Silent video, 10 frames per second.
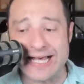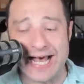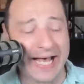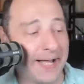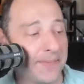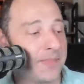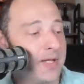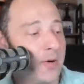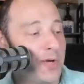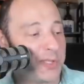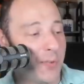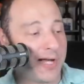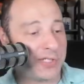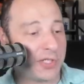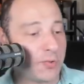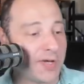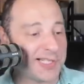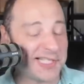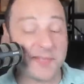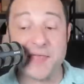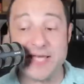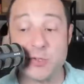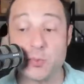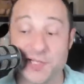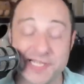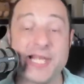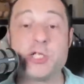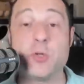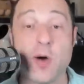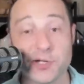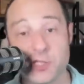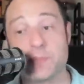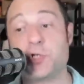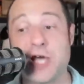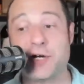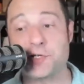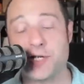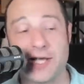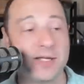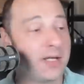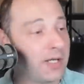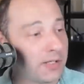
Um, we also want to uh, say some thank yous once again to our super chatters tonight.